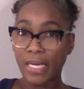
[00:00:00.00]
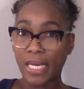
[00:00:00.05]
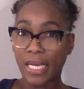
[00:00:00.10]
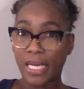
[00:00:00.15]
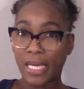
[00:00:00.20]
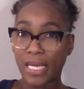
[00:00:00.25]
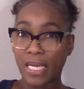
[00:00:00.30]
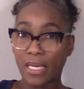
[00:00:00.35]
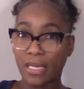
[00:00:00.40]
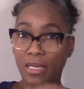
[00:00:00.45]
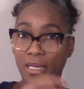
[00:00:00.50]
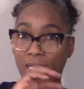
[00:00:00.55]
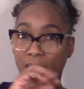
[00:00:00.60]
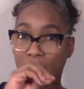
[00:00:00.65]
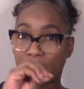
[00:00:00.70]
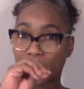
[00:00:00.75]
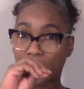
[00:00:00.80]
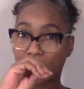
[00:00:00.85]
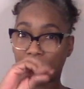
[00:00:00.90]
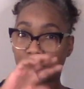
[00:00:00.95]
to get,
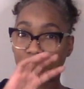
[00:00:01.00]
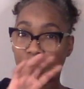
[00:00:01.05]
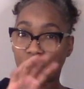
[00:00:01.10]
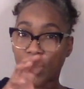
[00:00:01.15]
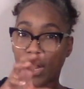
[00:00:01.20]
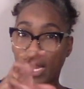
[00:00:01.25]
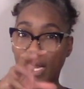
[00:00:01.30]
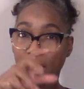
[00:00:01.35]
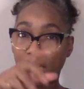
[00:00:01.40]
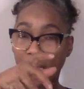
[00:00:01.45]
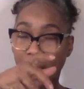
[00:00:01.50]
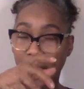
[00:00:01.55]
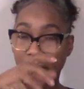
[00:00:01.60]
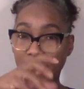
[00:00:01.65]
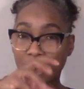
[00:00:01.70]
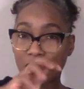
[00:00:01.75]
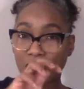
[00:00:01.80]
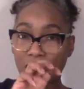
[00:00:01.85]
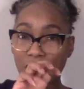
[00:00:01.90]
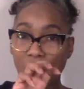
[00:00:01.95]
it's trying to like
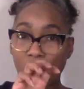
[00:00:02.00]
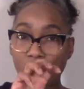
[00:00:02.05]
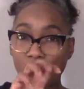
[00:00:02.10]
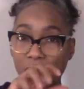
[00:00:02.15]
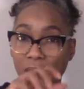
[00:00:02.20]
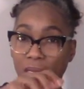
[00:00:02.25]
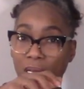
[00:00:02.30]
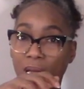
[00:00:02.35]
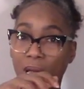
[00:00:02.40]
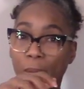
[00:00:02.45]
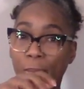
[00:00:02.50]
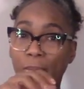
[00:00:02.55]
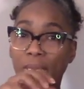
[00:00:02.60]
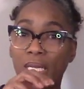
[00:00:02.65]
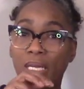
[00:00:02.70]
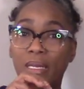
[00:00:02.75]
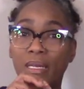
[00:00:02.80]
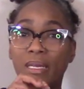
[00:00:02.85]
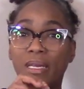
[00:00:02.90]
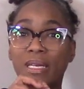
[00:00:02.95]
slowly coming
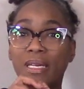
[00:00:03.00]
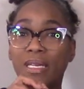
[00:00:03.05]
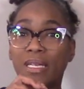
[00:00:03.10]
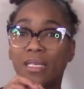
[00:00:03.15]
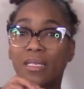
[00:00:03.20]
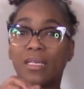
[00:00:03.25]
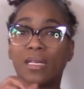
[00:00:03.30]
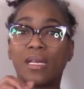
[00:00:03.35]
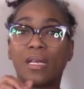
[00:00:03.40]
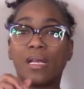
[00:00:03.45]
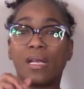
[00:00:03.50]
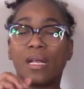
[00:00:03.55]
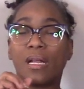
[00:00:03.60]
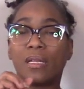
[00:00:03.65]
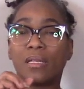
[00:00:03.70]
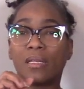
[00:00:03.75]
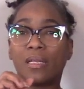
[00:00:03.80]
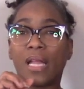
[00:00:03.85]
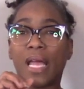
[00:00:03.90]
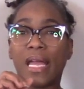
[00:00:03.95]
in.
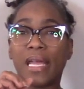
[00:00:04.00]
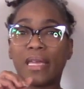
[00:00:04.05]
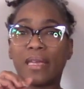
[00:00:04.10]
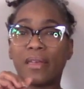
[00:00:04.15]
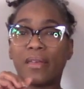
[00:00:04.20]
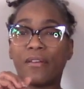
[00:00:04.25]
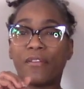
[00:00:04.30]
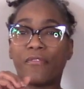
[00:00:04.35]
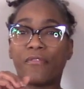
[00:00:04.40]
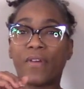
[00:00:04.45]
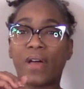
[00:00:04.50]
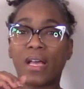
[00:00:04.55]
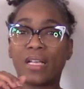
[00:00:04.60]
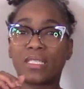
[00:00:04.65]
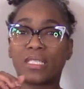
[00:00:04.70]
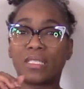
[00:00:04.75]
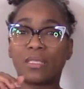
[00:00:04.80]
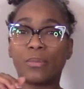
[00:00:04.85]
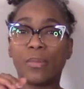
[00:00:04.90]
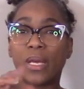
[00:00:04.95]
Like if I
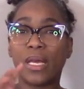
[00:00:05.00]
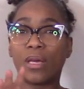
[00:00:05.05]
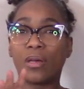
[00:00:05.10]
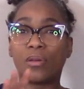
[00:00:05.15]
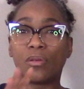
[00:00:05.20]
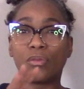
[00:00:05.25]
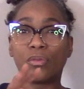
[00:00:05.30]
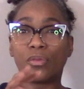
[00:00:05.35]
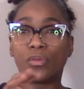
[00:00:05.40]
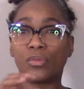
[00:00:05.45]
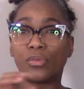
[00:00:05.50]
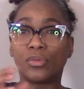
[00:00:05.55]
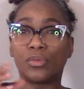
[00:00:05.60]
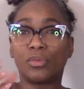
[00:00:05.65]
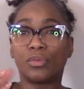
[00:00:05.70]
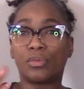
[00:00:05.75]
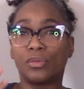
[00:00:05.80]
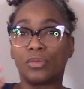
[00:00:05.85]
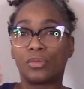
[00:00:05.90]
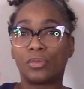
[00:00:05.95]
smell
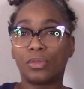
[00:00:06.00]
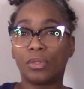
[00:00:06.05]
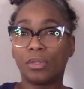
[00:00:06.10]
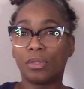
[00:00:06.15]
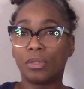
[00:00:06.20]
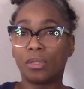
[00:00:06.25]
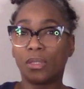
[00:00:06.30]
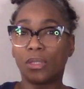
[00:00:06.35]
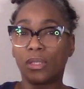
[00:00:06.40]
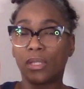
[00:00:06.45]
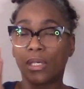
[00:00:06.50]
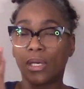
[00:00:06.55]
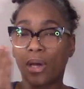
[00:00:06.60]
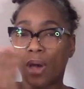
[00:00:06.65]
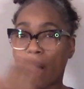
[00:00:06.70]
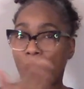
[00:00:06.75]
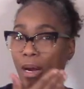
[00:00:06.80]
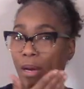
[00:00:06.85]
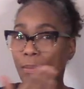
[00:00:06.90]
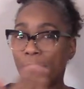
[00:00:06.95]
the
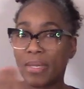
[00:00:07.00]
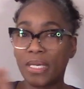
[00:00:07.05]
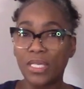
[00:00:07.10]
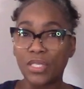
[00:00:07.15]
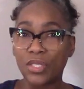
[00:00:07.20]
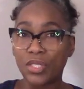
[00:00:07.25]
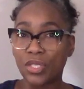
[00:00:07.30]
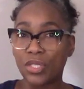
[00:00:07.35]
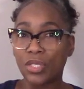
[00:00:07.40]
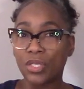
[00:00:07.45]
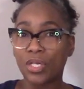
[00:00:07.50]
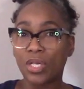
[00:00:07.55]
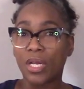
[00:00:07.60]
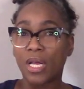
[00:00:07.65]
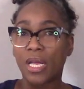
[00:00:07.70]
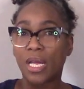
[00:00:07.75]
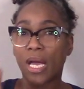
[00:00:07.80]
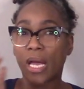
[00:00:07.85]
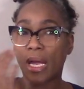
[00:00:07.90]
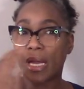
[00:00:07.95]
garbage,
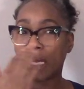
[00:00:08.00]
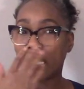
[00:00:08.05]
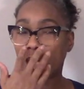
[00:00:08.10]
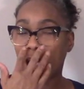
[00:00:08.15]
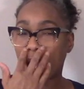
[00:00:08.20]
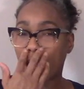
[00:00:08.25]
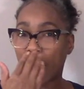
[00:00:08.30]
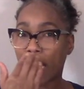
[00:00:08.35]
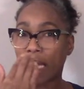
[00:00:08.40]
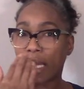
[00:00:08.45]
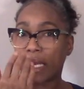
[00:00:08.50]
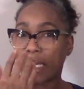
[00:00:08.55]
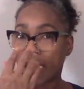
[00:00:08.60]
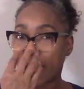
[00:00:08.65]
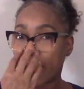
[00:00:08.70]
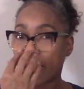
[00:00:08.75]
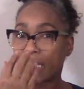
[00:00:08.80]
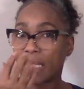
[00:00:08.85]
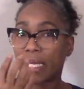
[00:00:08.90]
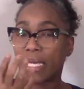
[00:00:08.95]
I,
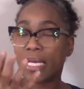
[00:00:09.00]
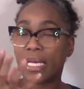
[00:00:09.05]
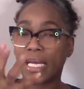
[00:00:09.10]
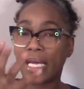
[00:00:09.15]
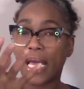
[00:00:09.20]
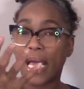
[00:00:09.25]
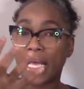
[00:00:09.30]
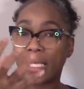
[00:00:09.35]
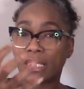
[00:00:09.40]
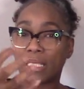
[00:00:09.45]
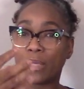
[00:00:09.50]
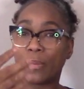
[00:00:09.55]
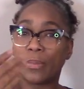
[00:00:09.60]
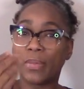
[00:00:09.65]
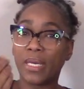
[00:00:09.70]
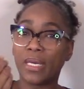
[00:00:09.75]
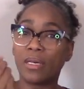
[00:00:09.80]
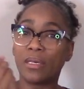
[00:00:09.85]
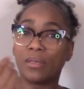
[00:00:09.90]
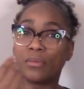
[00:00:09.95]
that it has to
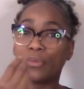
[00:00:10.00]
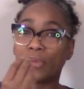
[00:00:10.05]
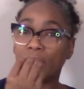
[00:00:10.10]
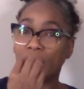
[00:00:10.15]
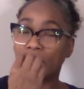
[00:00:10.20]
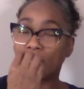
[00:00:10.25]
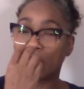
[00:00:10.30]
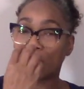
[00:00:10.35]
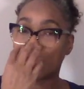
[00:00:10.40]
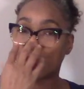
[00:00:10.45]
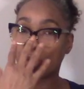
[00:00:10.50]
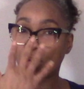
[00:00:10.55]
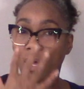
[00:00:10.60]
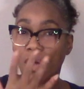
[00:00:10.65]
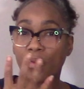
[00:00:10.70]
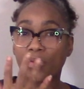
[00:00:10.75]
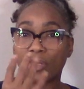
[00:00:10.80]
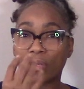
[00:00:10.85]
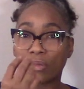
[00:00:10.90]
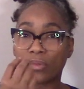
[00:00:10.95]
be a really
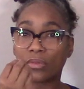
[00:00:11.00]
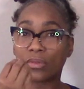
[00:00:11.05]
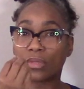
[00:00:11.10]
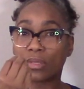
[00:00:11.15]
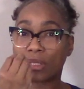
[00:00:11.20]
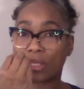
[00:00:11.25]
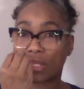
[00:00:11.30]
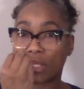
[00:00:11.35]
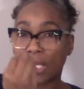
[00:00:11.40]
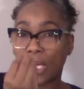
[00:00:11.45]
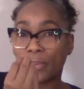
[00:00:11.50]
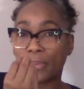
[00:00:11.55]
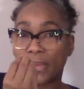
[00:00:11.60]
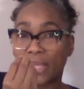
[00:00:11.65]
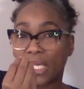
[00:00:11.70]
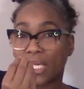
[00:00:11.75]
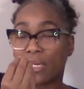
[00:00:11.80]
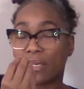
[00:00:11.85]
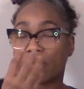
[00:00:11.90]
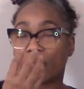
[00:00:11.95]
strong
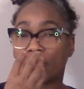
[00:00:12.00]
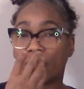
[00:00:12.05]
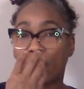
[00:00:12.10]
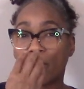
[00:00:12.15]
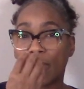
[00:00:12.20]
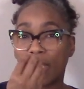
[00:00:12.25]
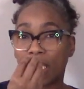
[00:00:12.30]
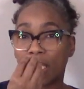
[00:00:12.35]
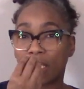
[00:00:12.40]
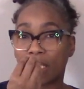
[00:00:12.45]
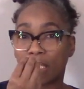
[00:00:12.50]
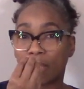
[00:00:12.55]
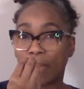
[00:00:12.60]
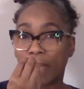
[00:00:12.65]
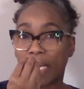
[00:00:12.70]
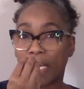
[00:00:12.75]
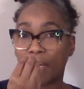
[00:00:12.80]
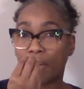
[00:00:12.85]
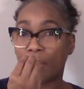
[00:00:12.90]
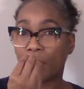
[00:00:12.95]
something for me to
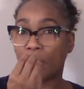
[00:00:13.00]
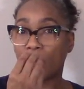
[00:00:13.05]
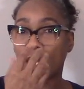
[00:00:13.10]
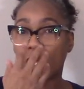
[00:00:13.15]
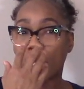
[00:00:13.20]
smell